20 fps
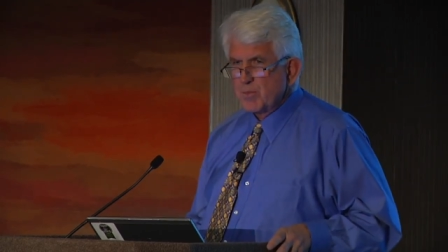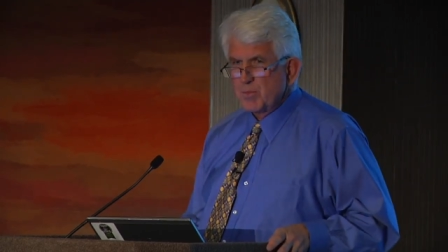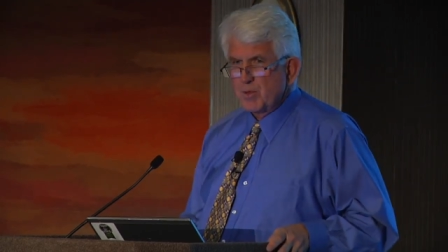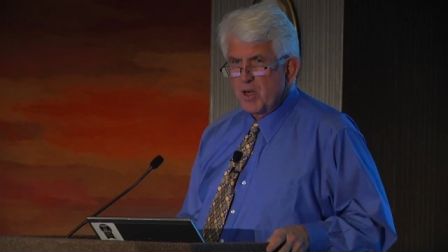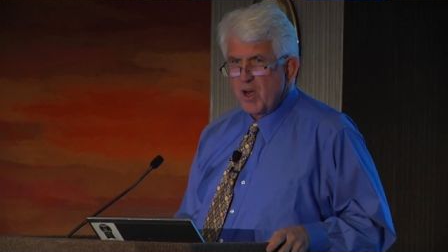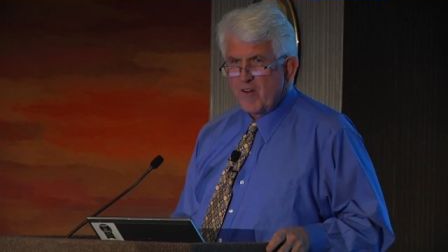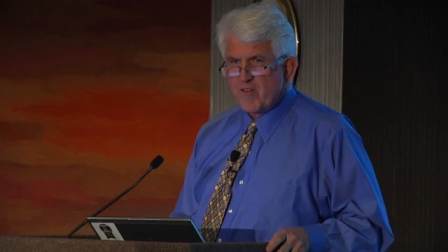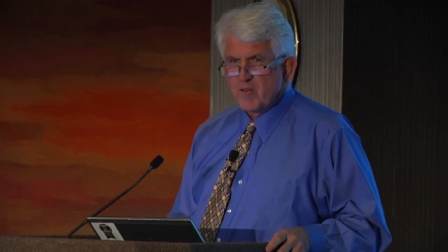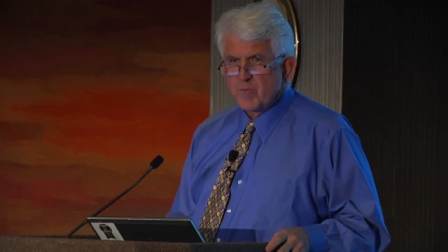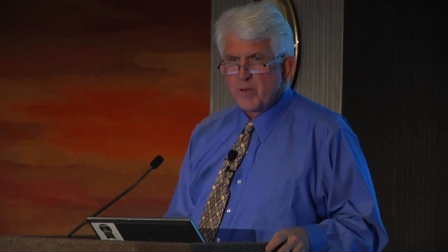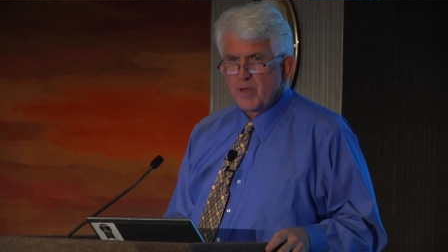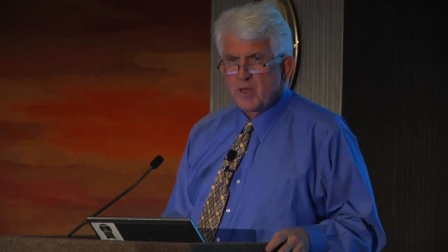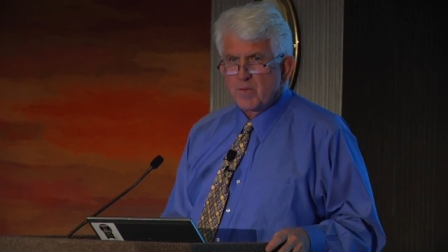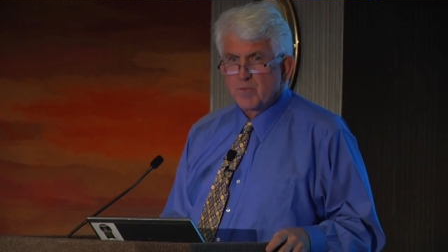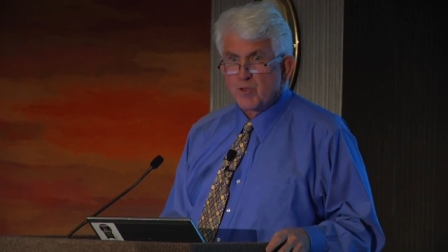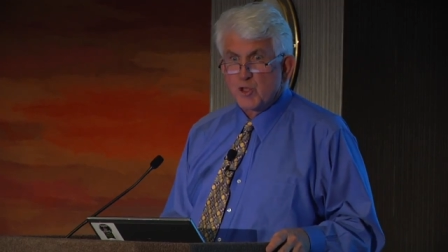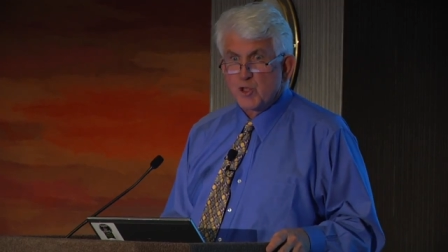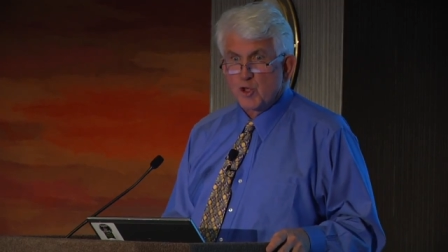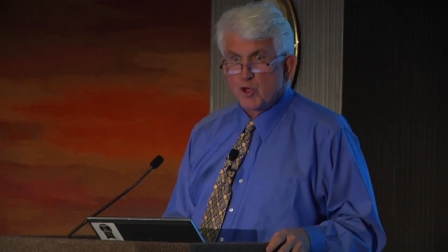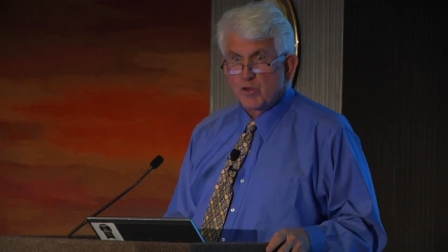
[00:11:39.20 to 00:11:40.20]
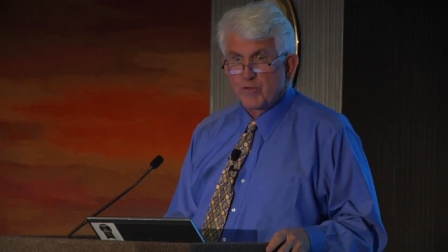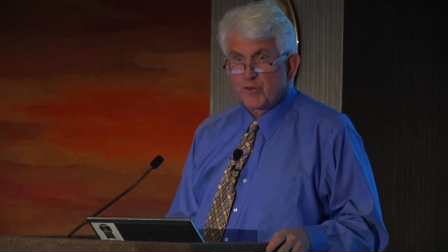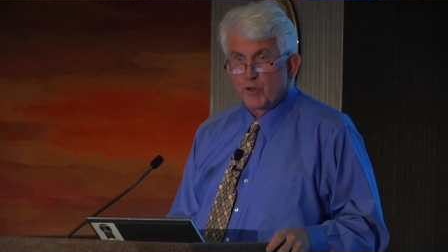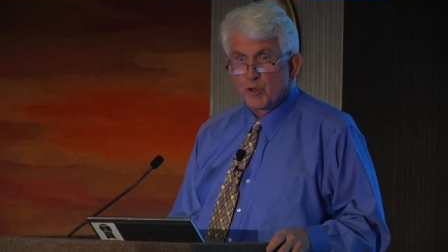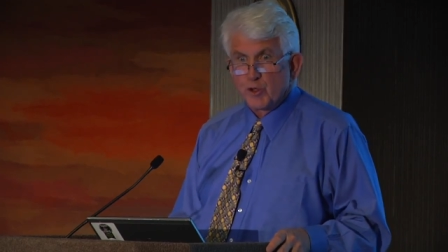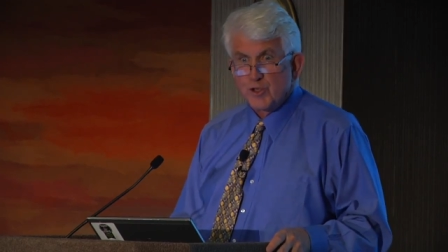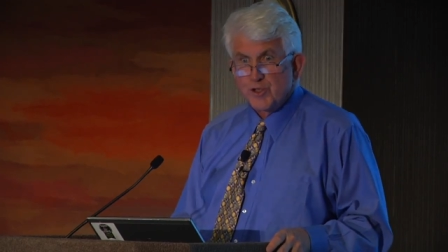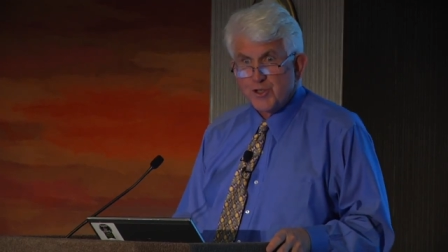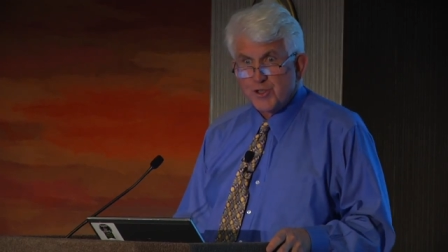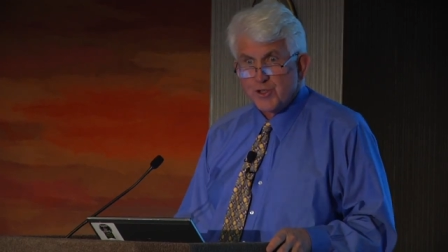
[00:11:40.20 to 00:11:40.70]
some government
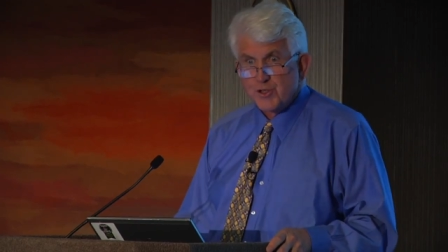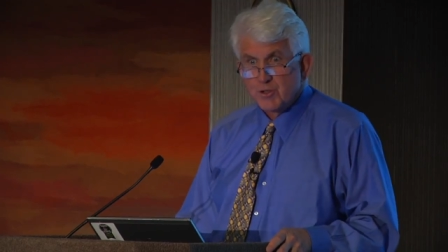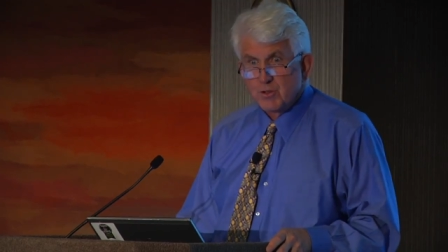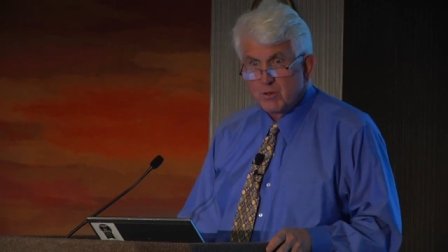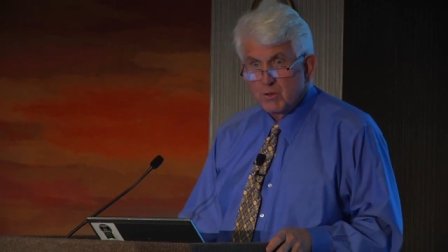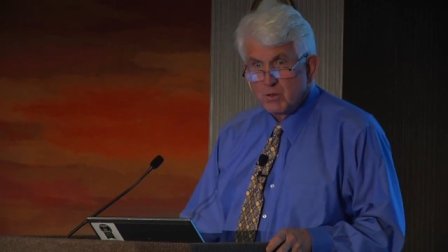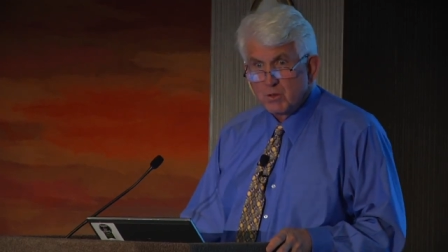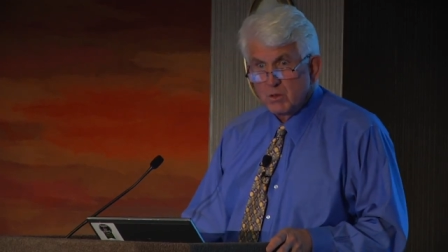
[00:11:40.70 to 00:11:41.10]
observers